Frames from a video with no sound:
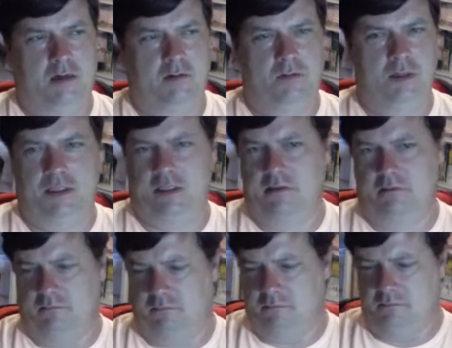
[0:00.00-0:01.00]
Which I
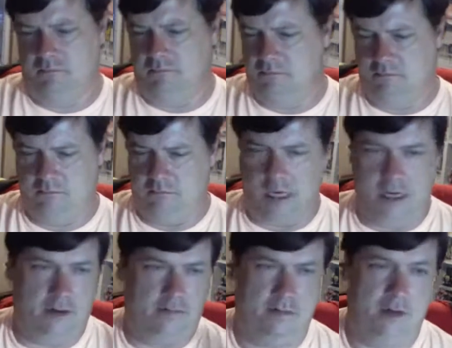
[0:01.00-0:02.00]

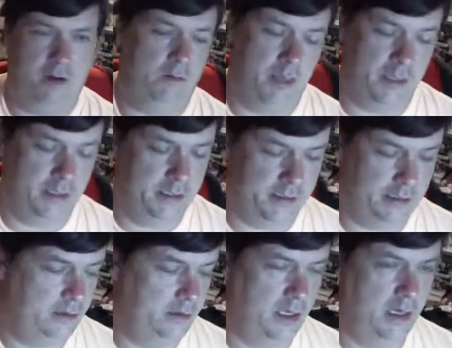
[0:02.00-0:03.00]
don't even know what it is in